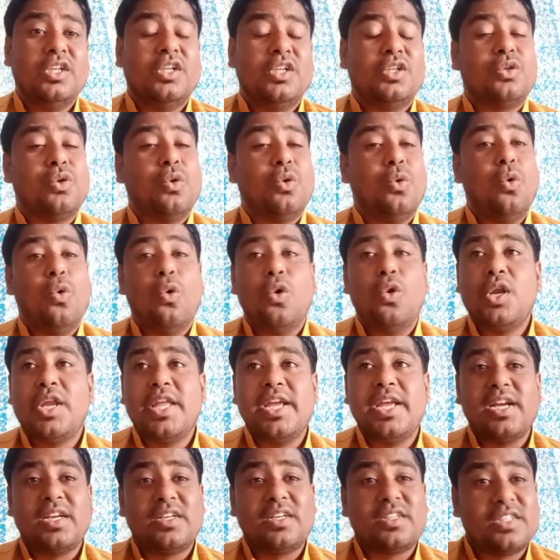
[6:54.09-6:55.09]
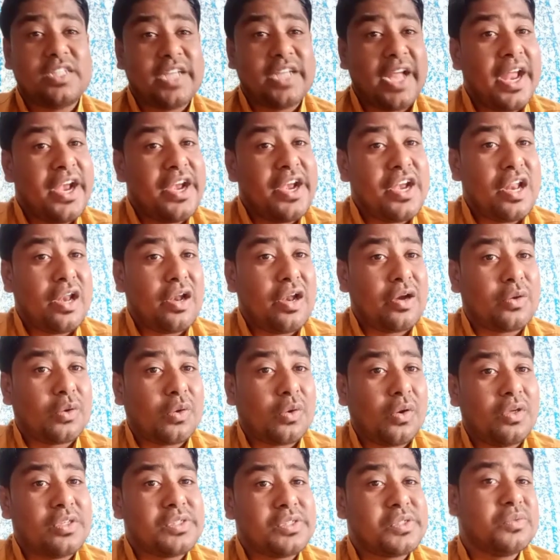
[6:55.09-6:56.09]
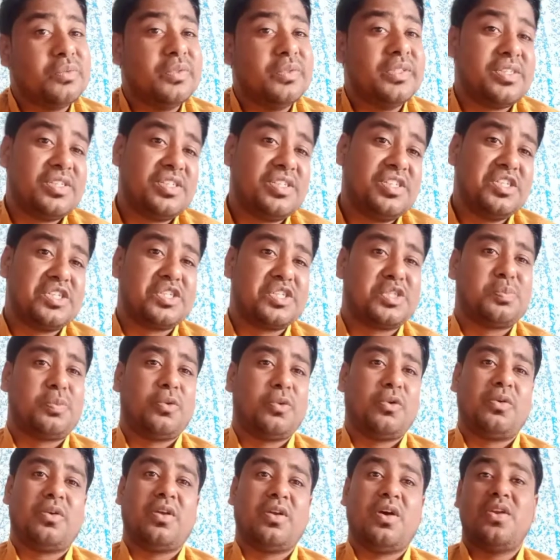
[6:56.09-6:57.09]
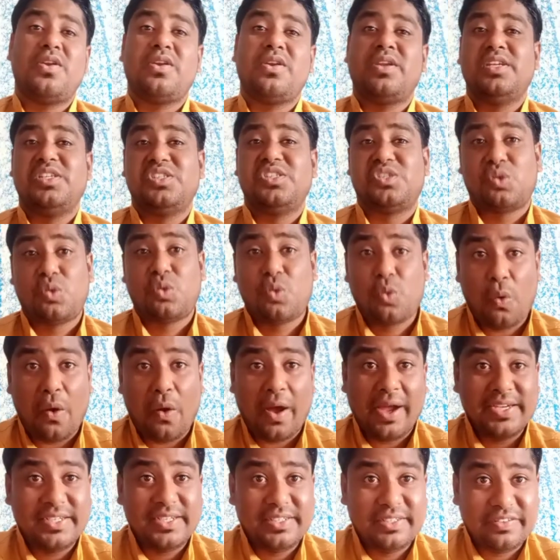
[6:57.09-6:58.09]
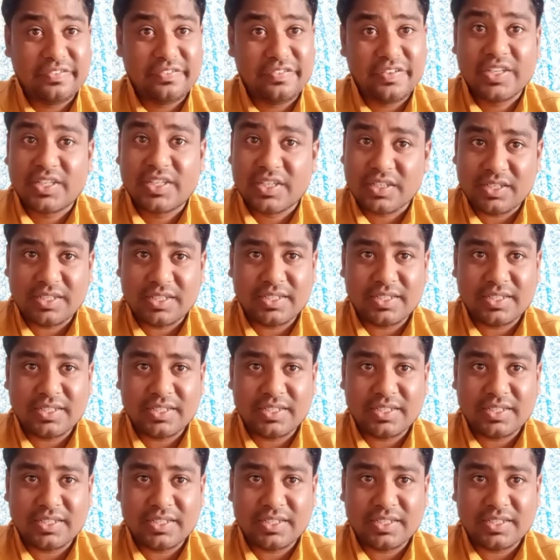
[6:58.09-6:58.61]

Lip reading: So holding 10 electrons with 6 proton is quite difficult.